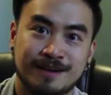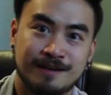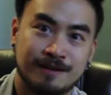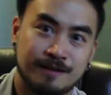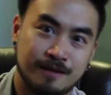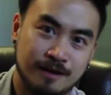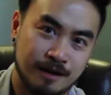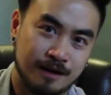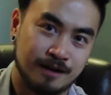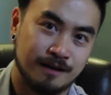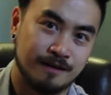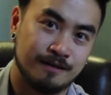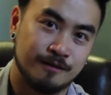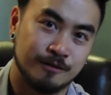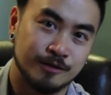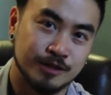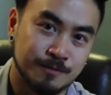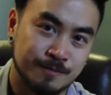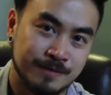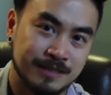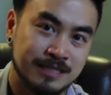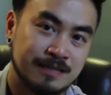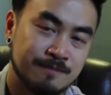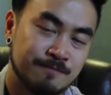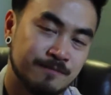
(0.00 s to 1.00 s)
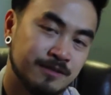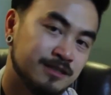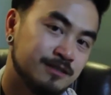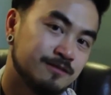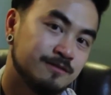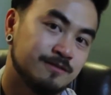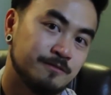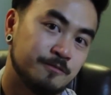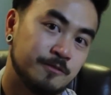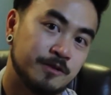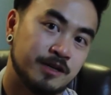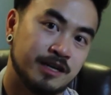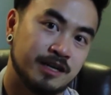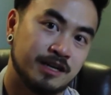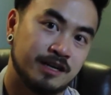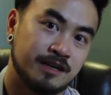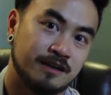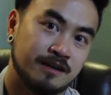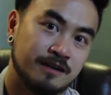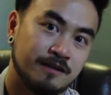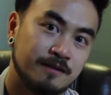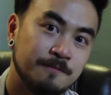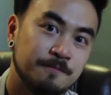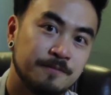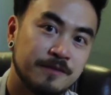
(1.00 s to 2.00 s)
uh, those principles
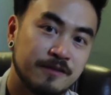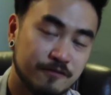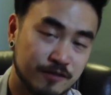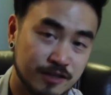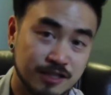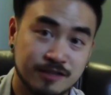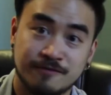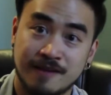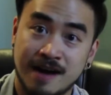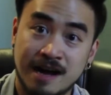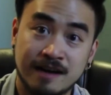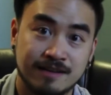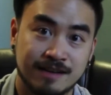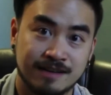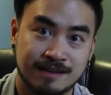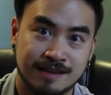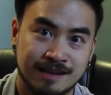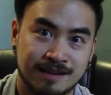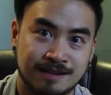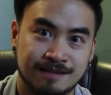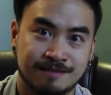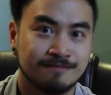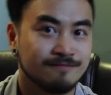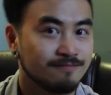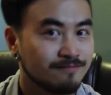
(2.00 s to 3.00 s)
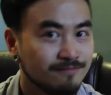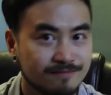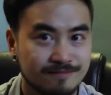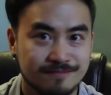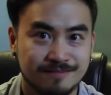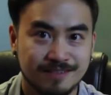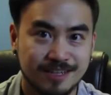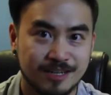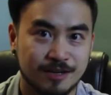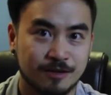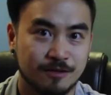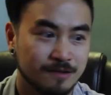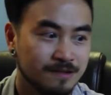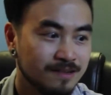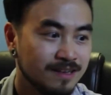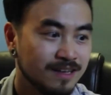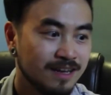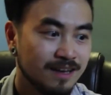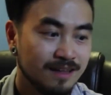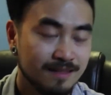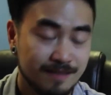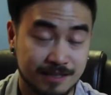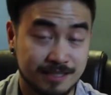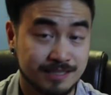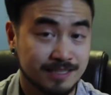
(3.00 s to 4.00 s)
were first founded and you know
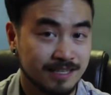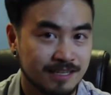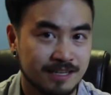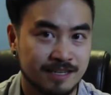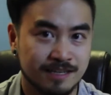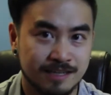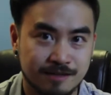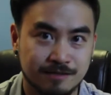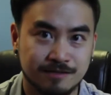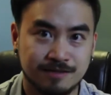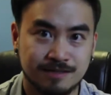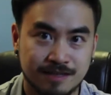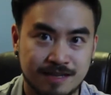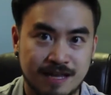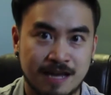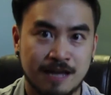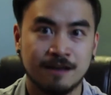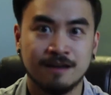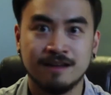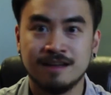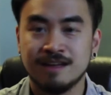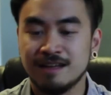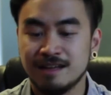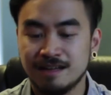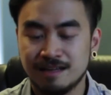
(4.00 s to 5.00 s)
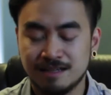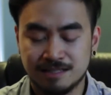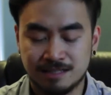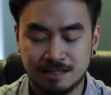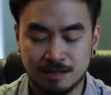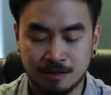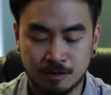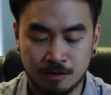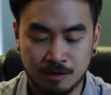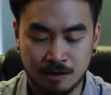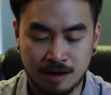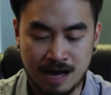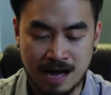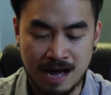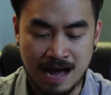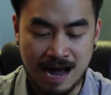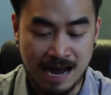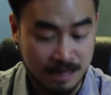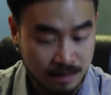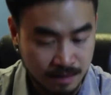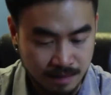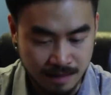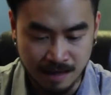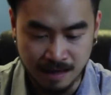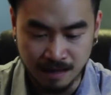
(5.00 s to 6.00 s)
they're still in use today so i
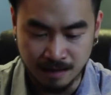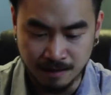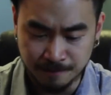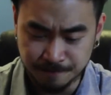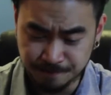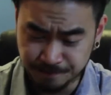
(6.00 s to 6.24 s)
think